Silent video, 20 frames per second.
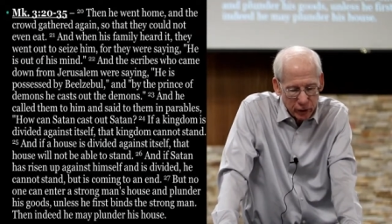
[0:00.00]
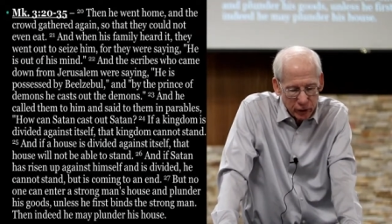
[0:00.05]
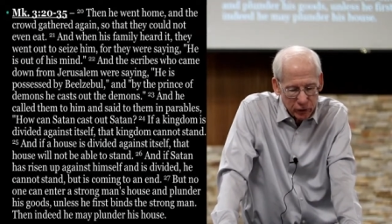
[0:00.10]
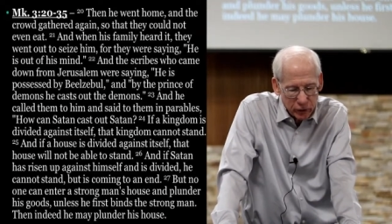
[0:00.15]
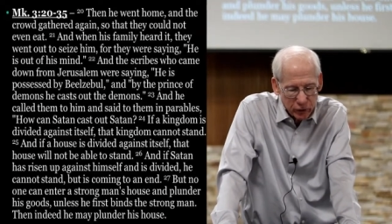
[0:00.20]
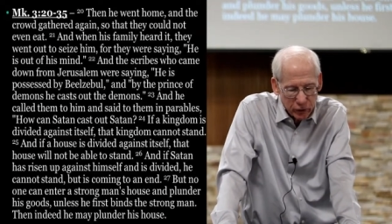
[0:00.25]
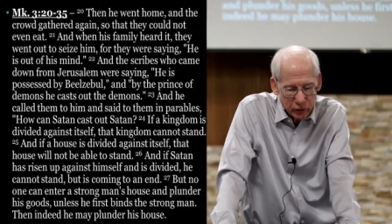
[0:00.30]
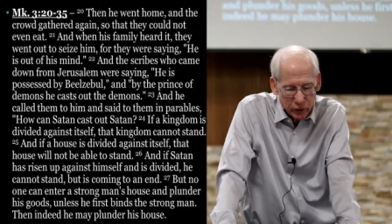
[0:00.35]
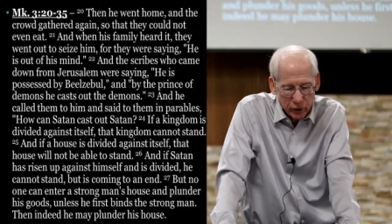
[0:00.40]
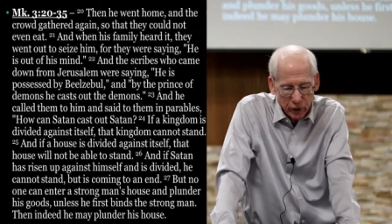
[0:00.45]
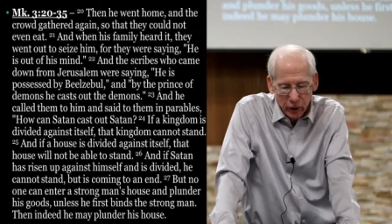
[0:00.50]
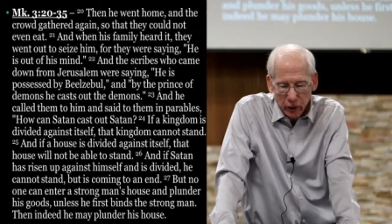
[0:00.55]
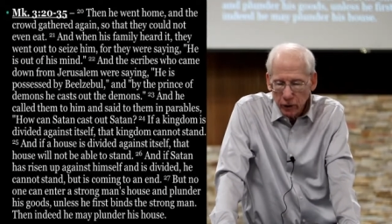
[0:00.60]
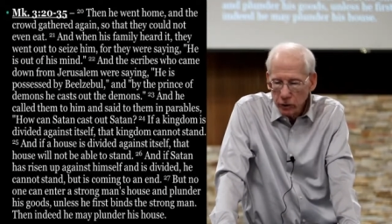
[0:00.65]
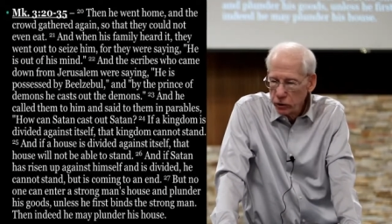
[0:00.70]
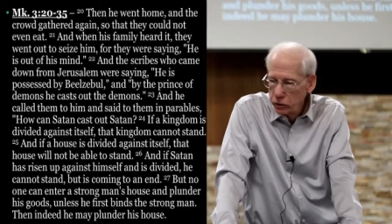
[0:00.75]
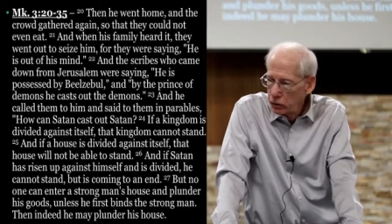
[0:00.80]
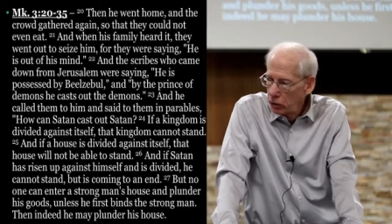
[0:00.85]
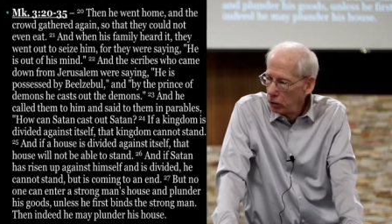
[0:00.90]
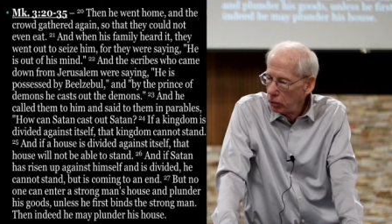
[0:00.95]
Jesus
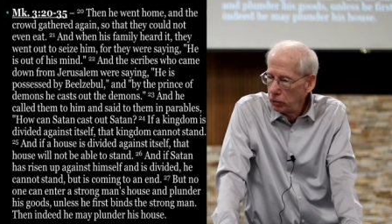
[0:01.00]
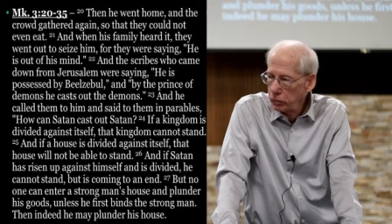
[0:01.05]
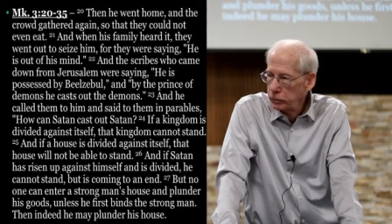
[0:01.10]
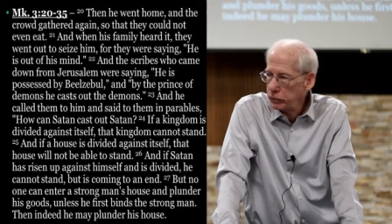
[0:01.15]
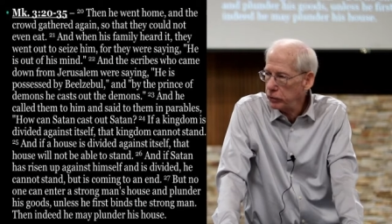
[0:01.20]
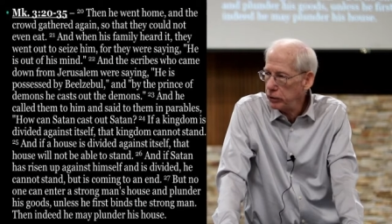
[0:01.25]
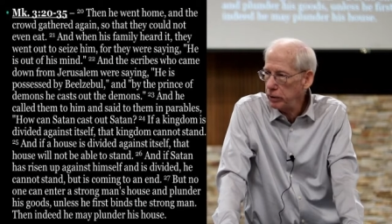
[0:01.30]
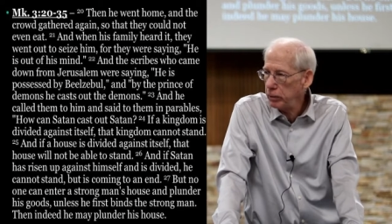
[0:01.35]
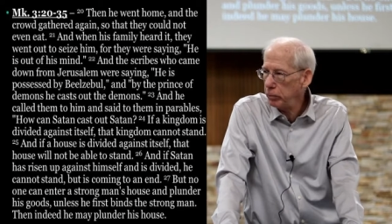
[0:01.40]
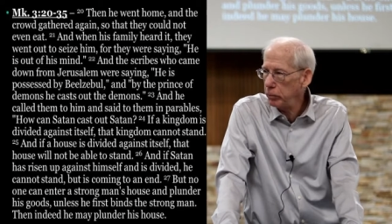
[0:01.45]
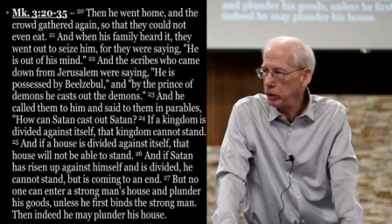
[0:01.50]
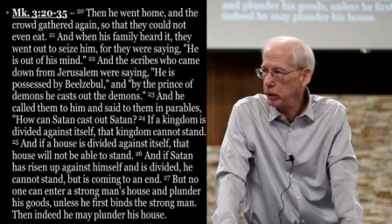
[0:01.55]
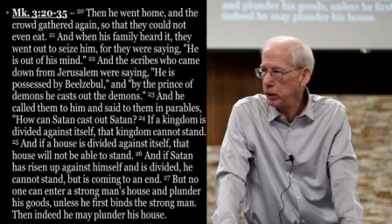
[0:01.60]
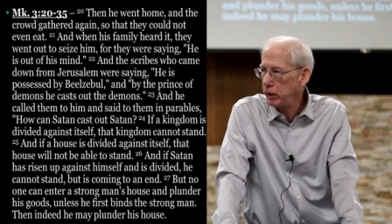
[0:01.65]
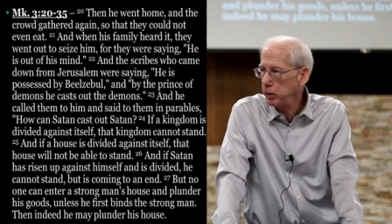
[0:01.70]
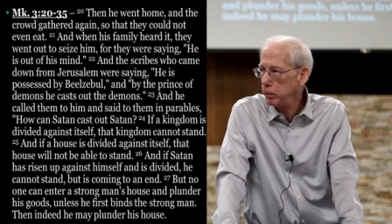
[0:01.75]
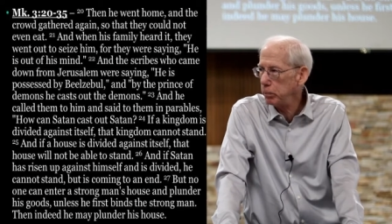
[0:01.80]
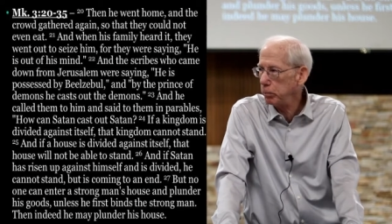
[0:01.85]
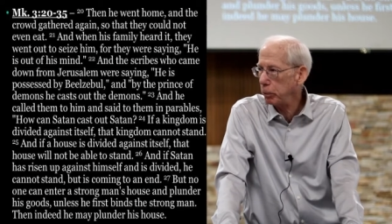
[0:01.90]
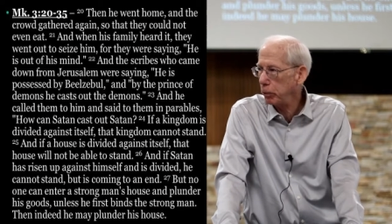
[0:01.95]
shows them
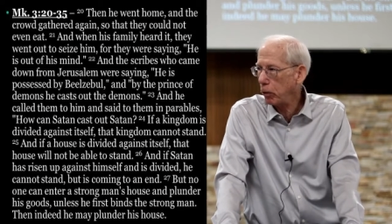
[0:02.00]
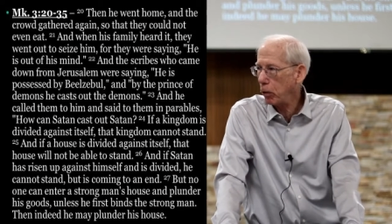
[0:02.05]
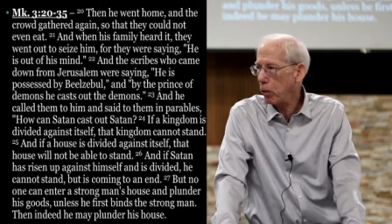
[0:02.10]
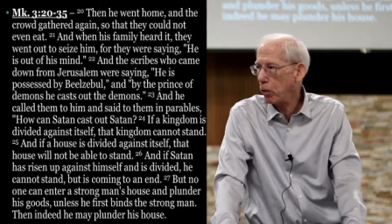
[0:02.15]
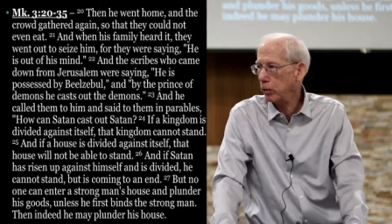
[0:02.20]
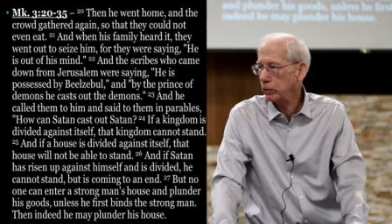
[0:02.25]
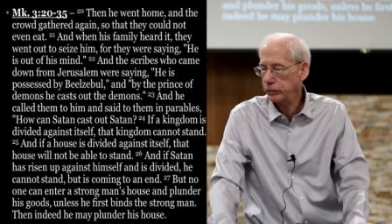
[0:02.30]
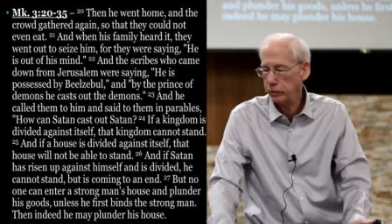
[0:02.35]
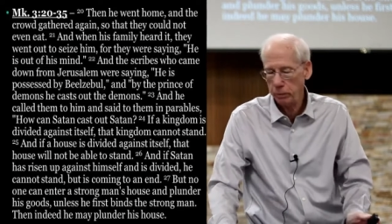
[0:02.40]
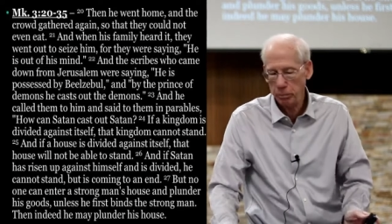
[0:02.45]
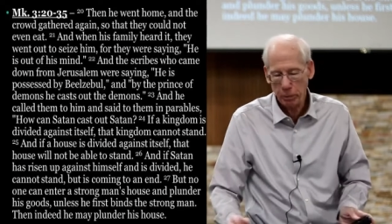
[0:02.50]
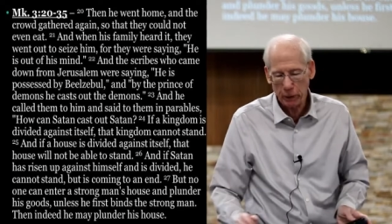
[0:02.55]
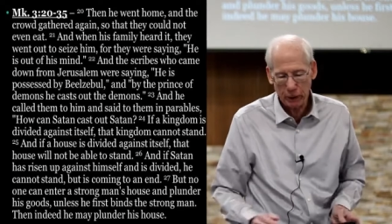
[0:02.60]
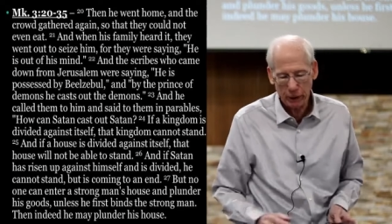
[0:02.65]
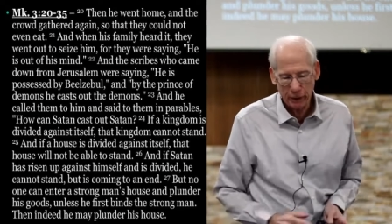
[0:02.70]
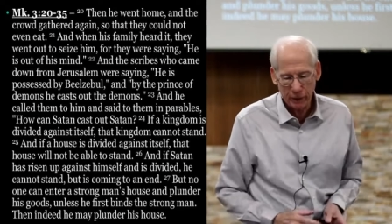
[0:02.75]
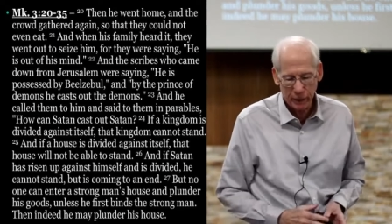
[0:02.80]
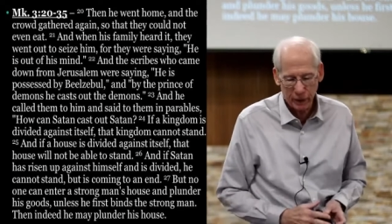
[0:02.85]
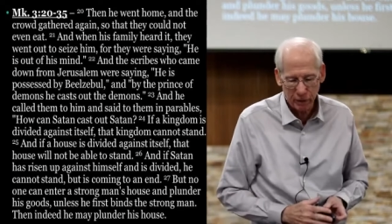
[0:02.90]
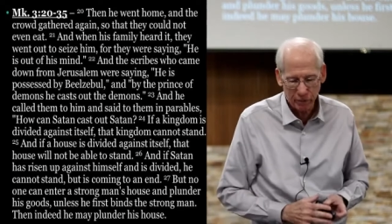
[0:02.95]
the
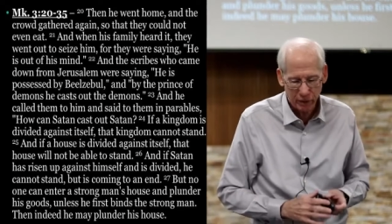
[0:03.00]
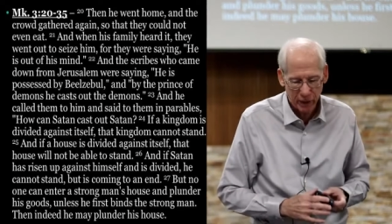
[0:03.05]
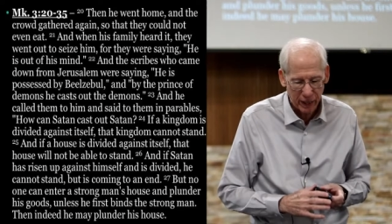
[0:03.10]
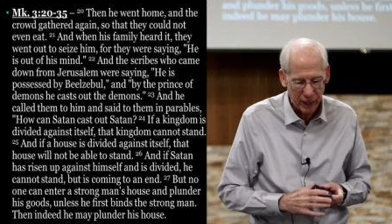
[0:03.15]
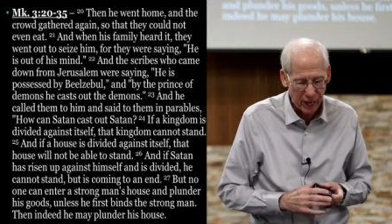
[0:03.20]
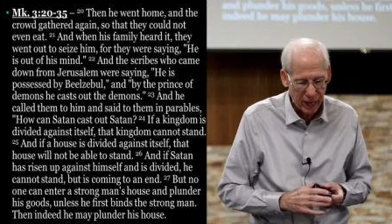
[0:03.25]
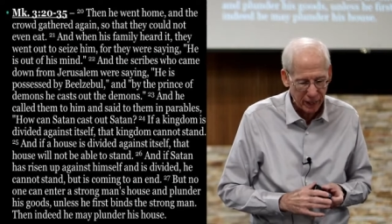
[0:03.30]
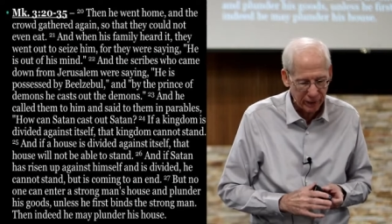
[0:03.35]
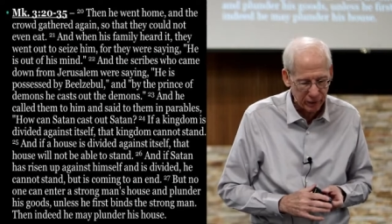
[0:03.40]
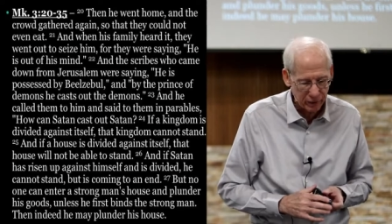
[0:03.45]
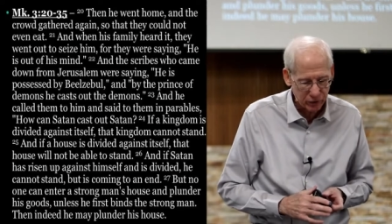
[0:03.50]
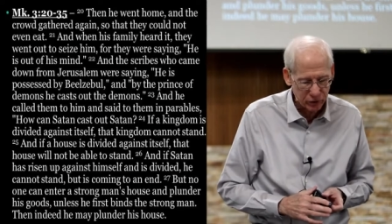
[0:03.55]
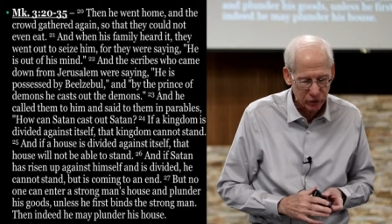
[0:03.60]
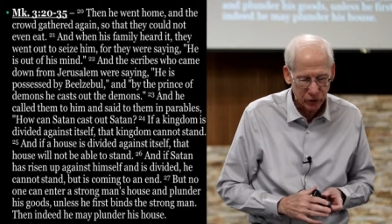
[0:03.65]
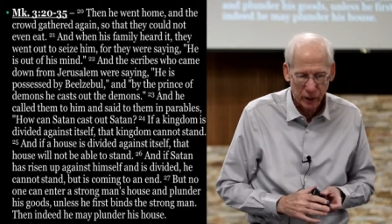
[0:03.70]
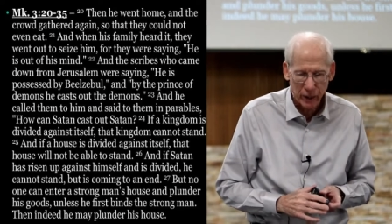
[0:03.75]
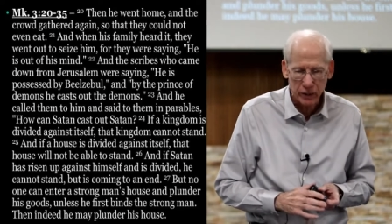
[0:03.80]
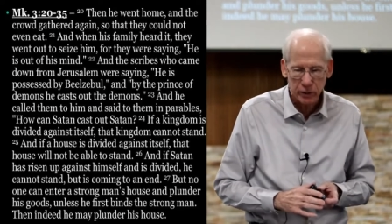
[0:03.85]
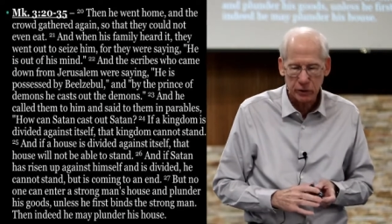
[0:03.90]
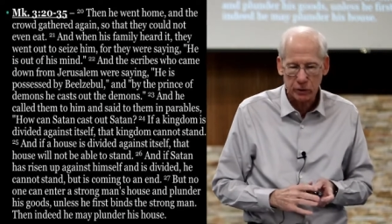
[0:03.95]
implausibility of that
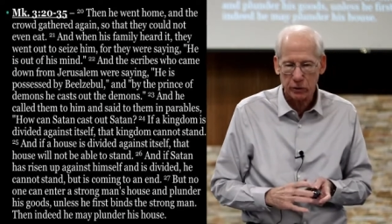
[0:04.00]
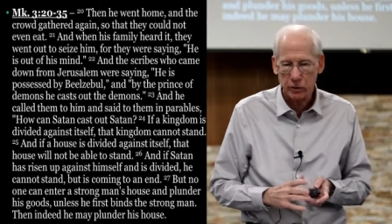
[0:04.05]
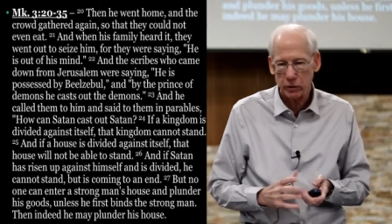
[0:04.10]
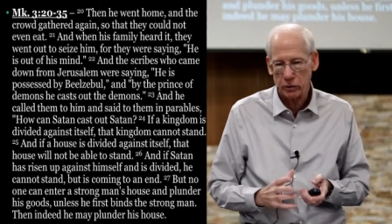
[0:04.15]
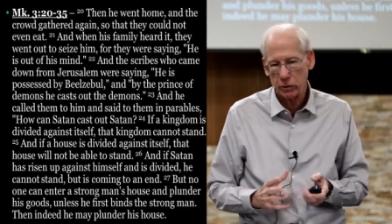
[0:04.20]
accusation.